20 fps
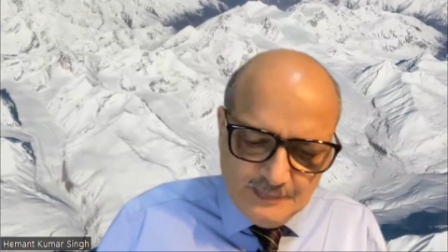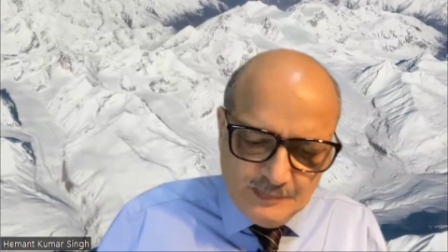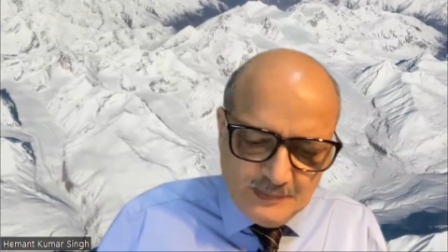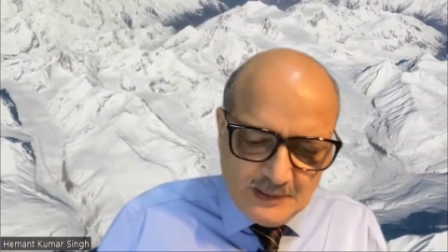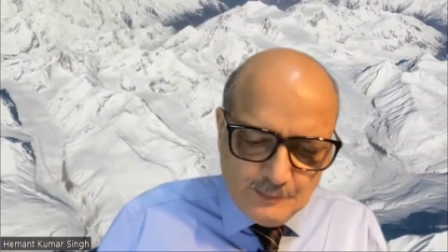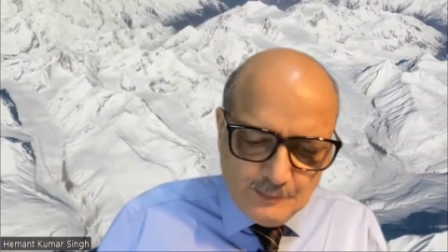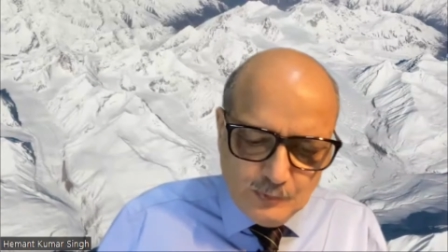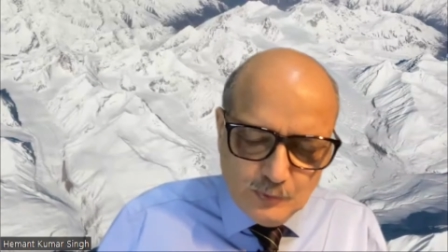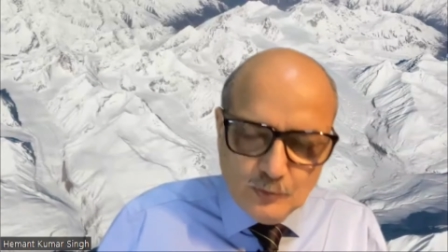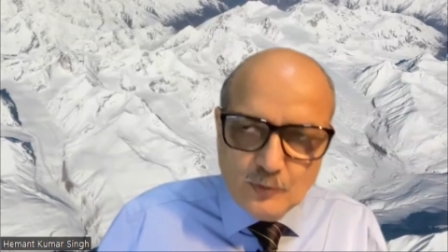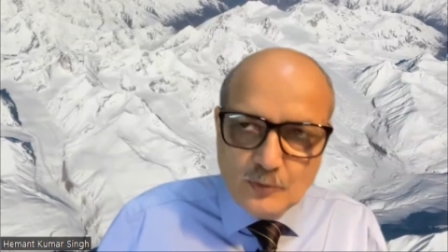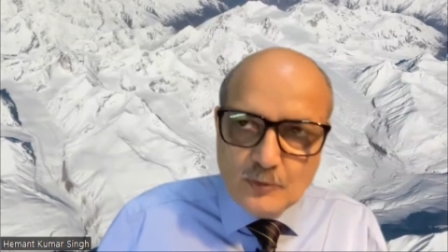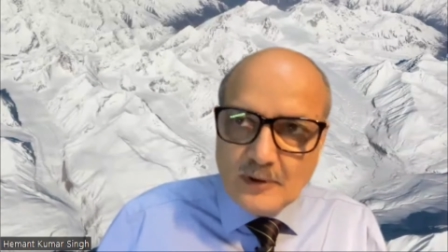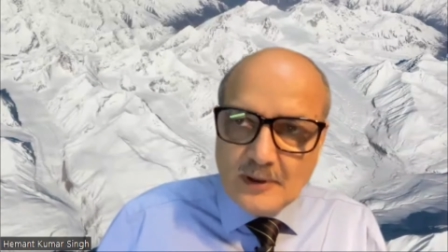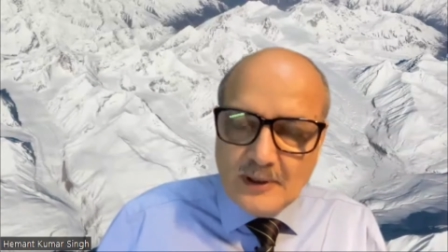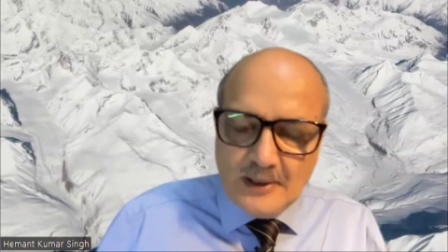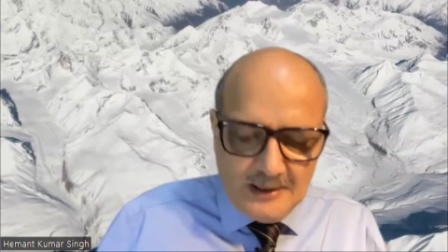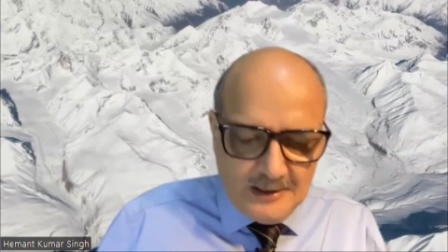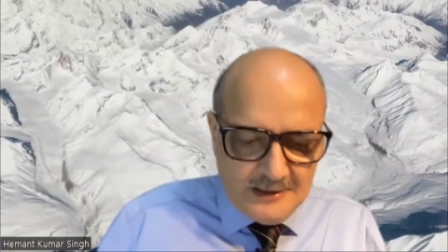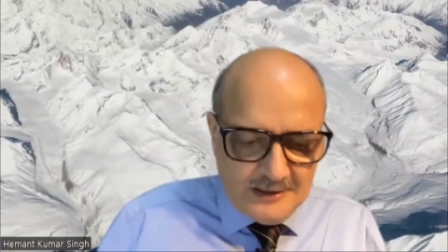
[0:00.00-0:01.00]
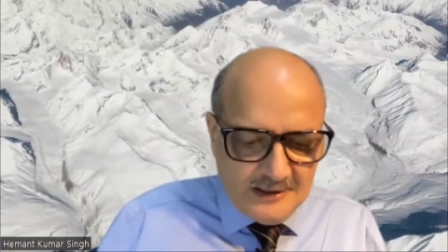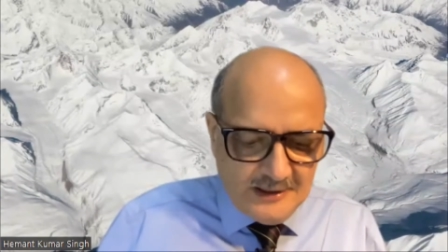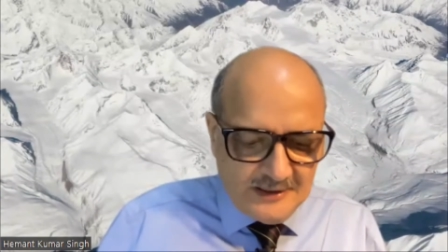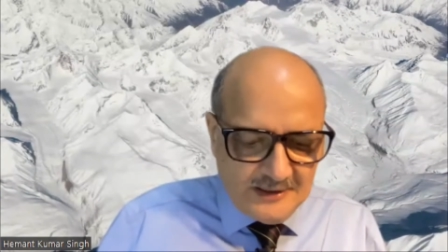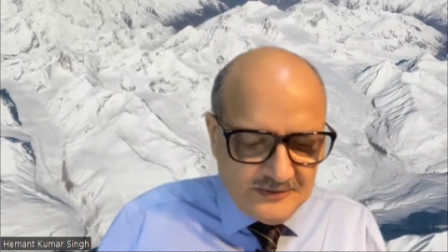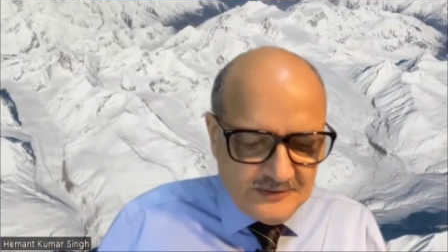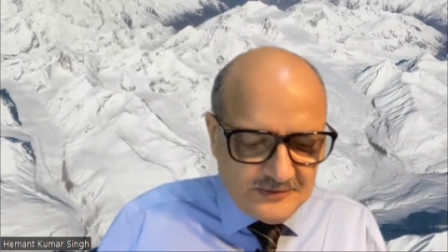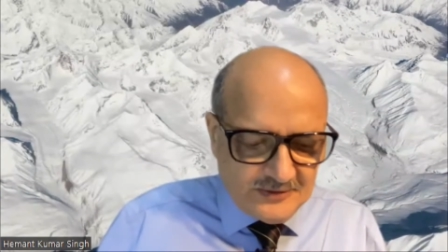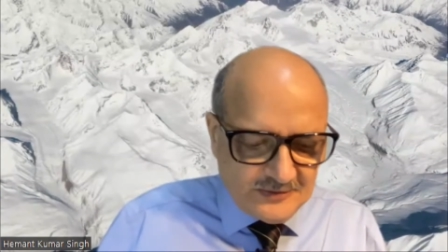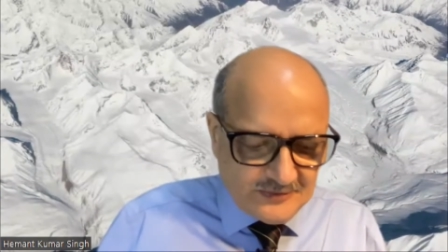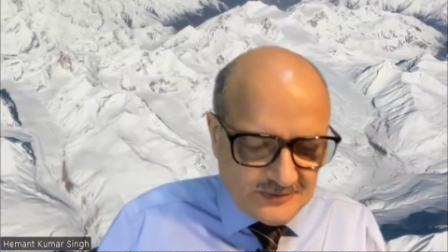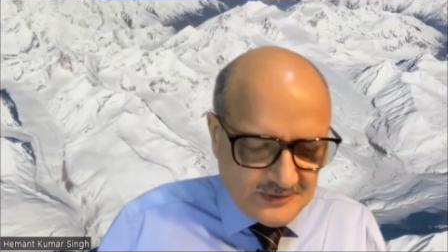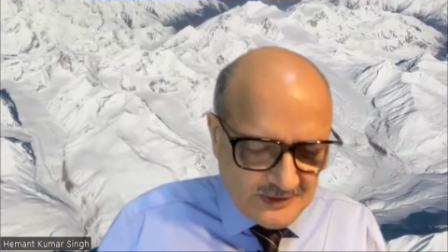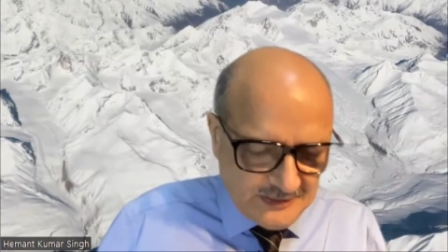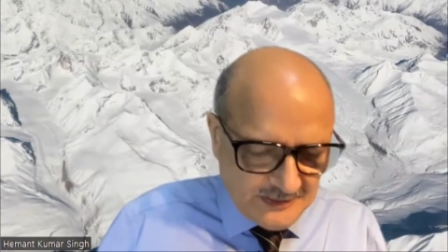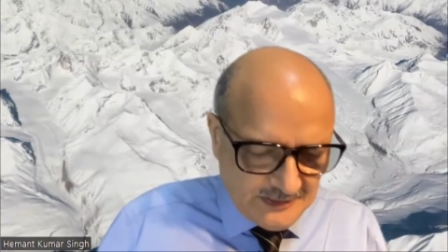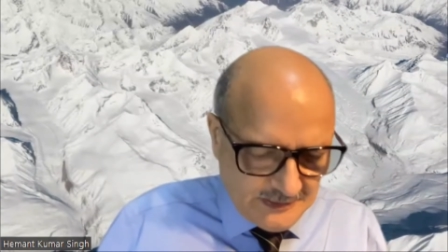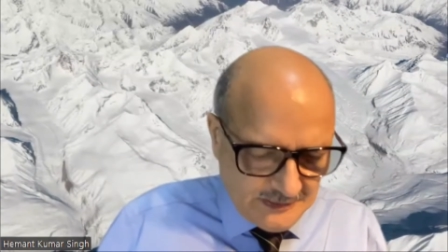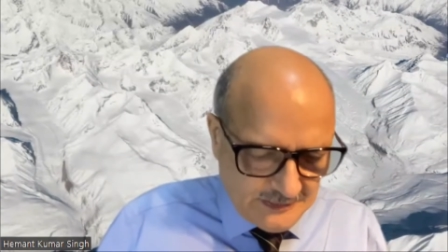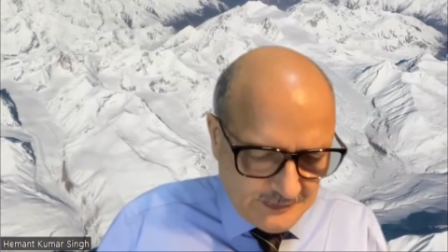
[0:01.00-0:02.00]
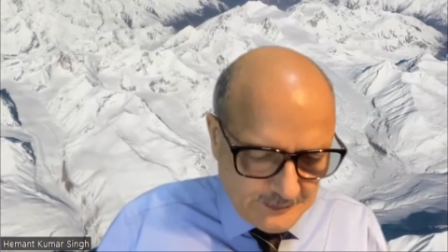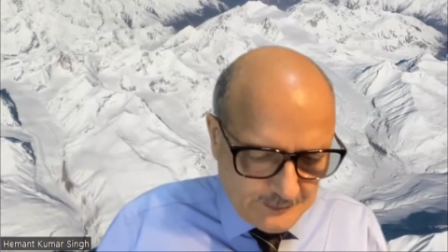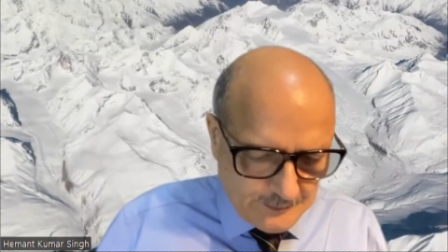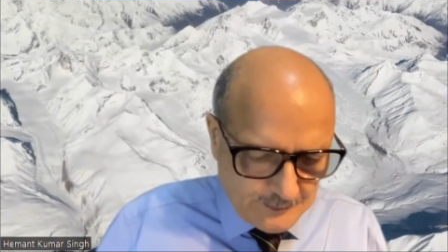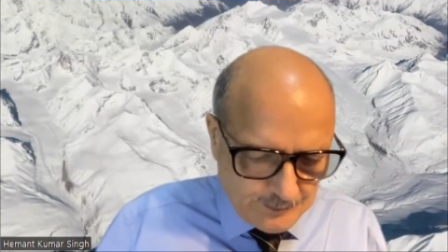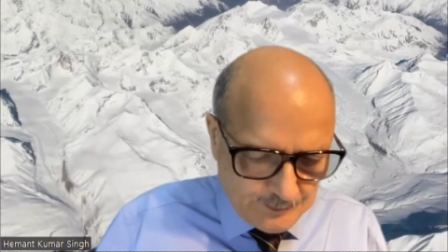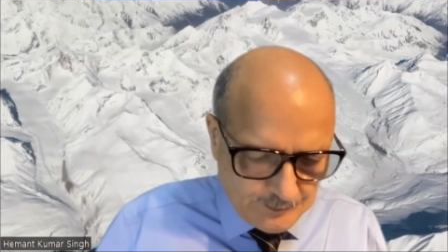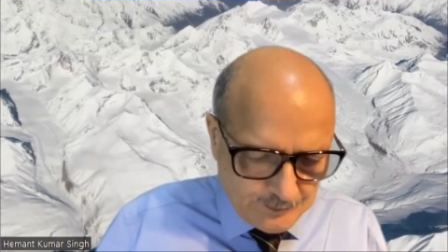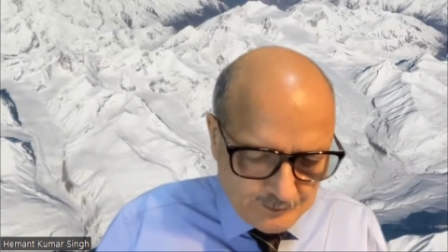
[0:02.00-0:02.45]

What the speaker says: Pradeep Kapoor, and Harish Asthana.